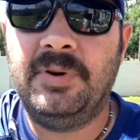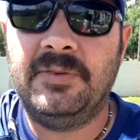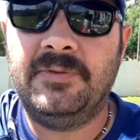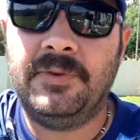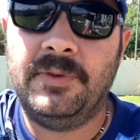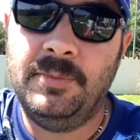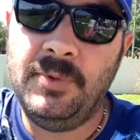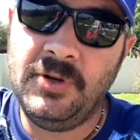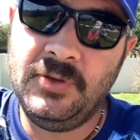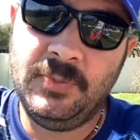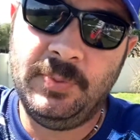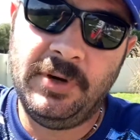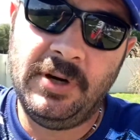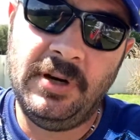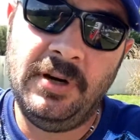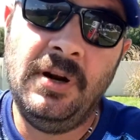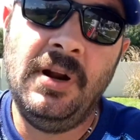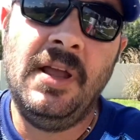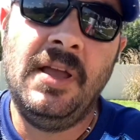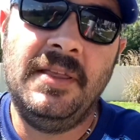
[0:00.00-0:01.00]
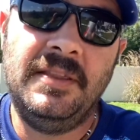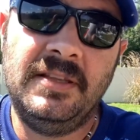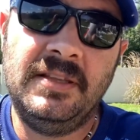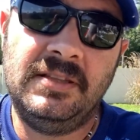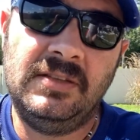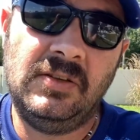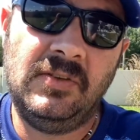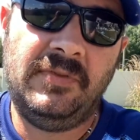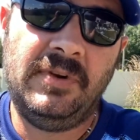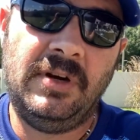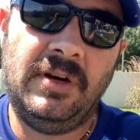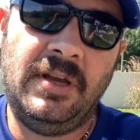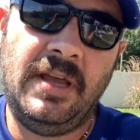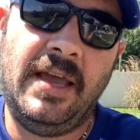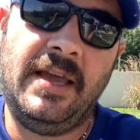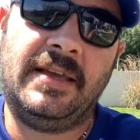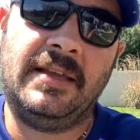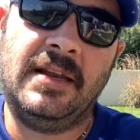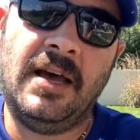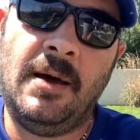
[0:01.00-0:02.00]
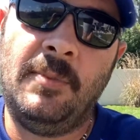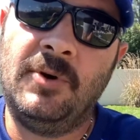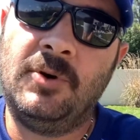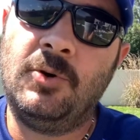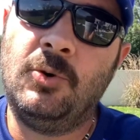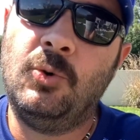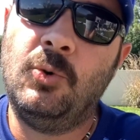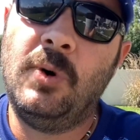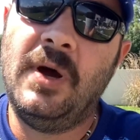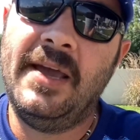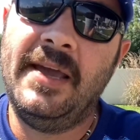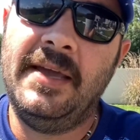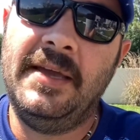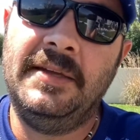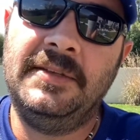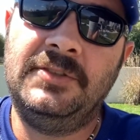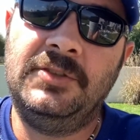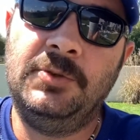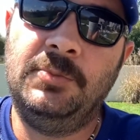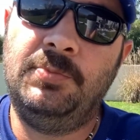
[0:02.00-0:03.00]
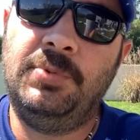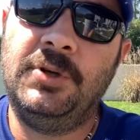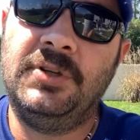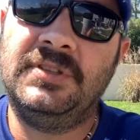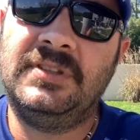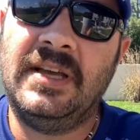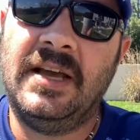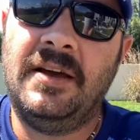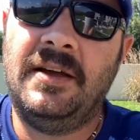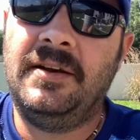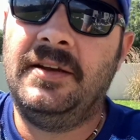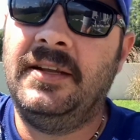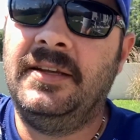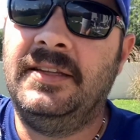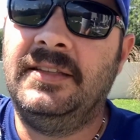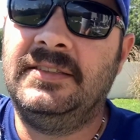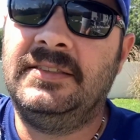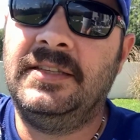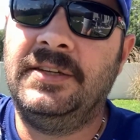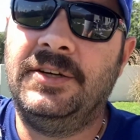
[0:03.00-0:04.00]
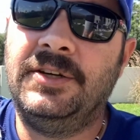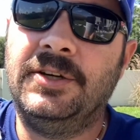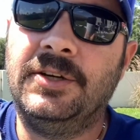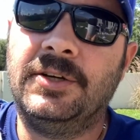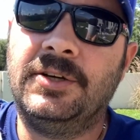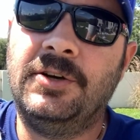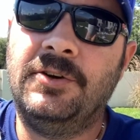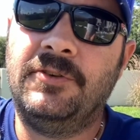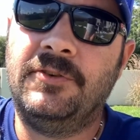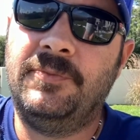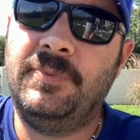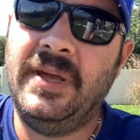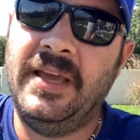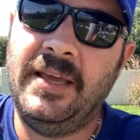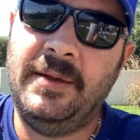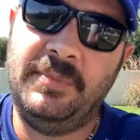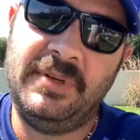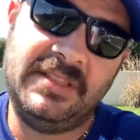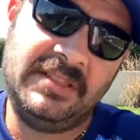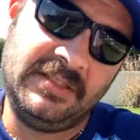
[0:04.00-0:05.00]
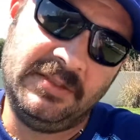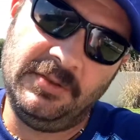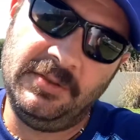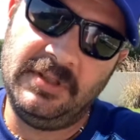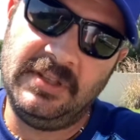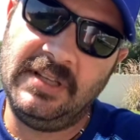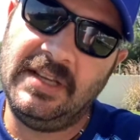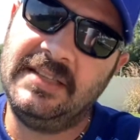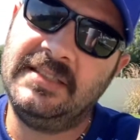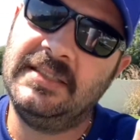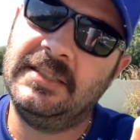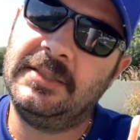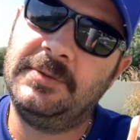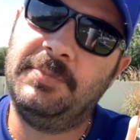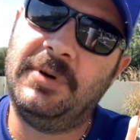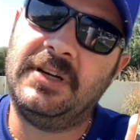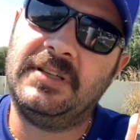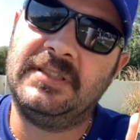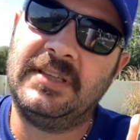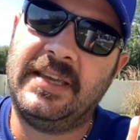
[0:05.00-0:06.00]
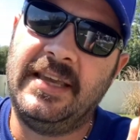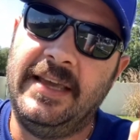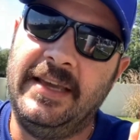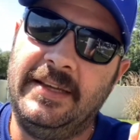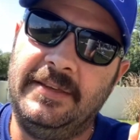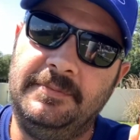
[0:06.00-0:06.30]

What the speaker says: for the most part, this is a very economical way to put down an interior coat of paint because it's only like $6 a can.